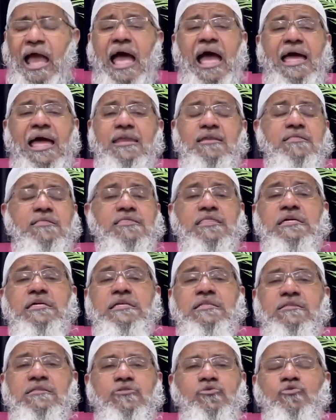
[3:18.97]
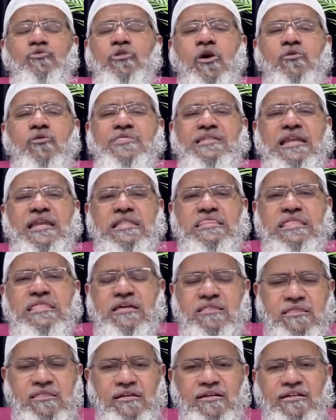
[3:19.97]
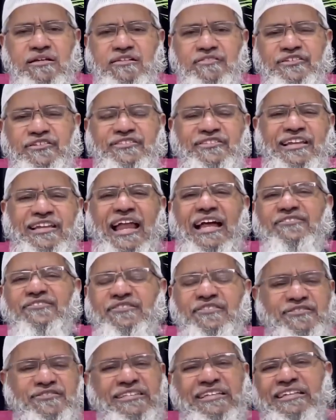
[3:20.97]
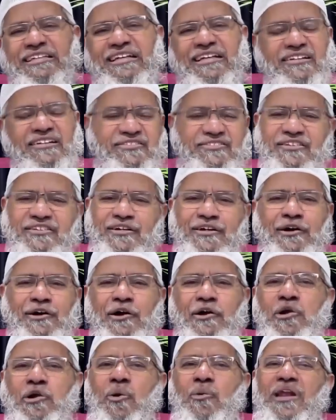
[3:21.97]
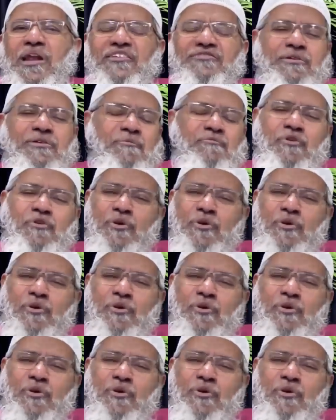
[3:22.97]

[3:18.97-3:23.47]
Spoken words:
And since 2006, since the last 15 years, no one has come